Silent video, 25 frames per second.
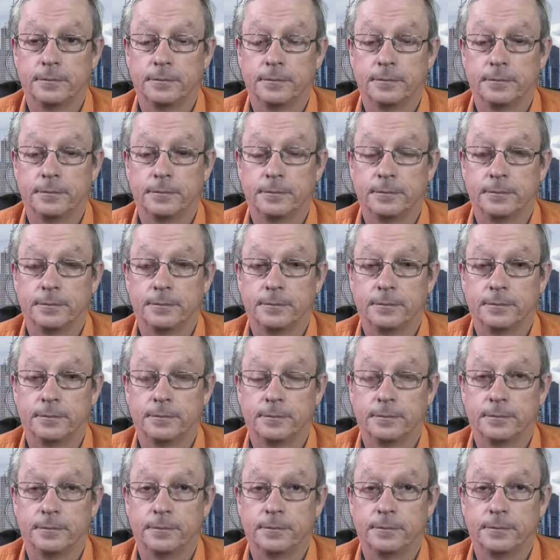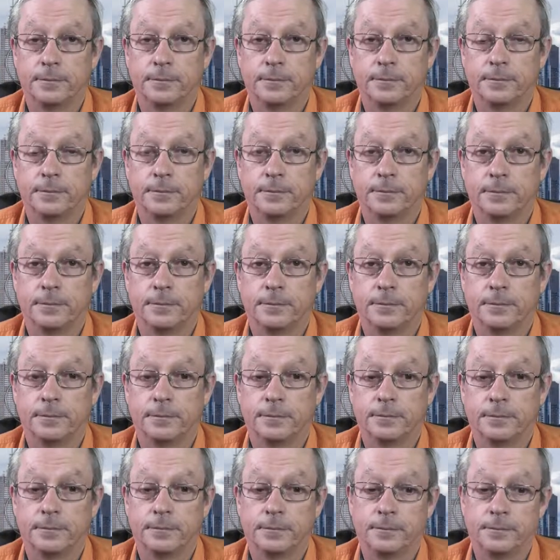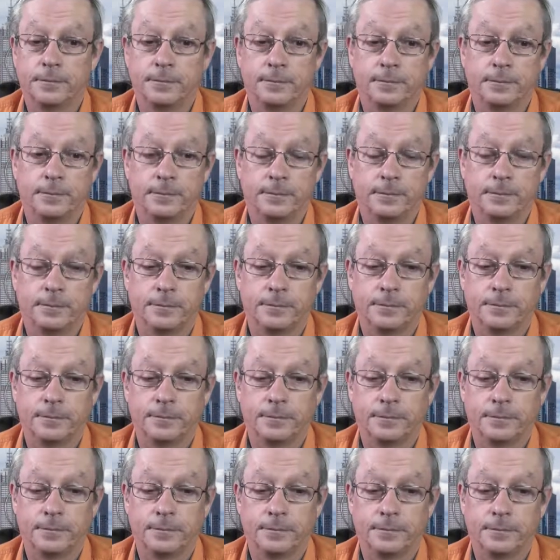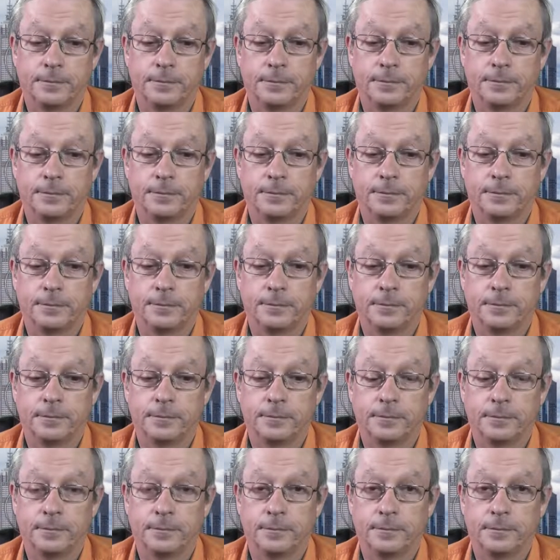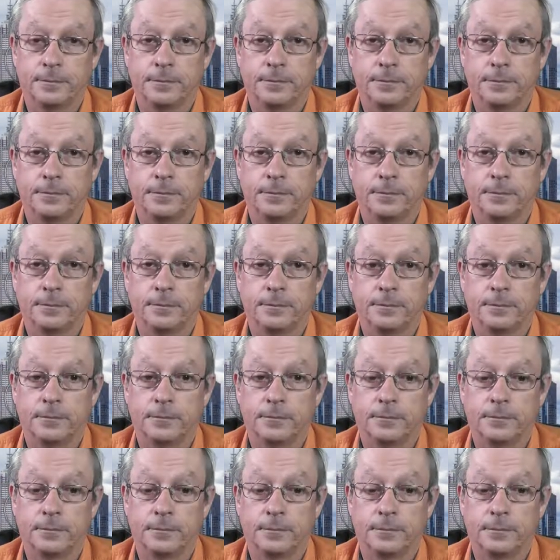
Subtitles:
The person shown says nothing.